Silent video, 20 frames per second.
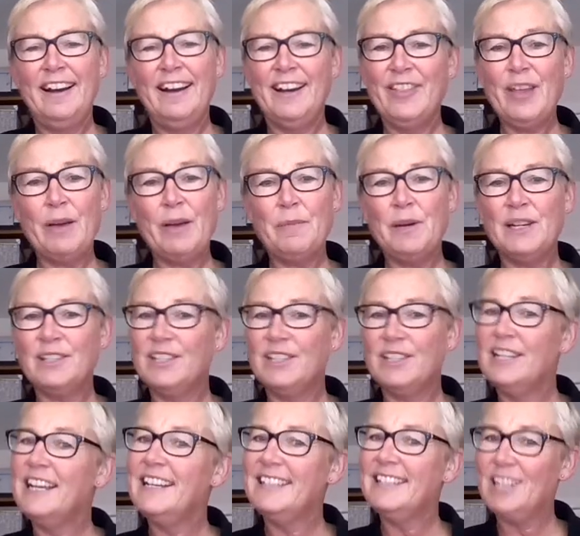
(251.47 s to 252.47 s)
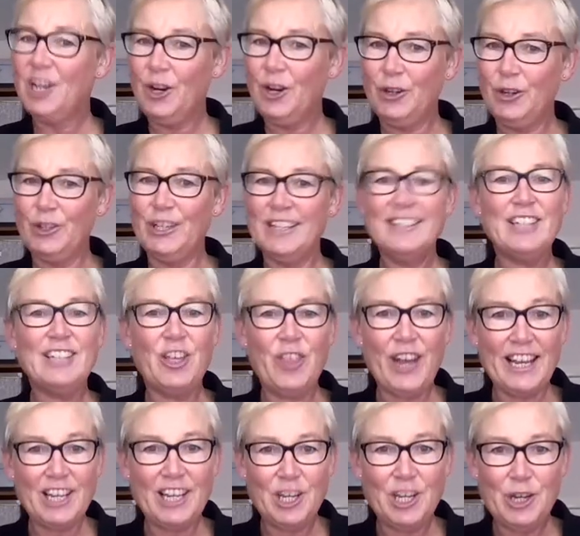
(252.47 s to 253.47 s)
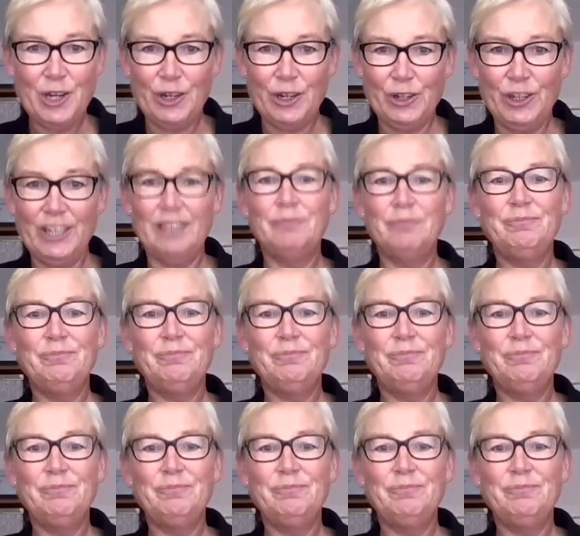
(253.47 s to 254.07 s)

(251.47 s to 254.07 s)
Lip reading: And that person is Connor. So thank you, Connor.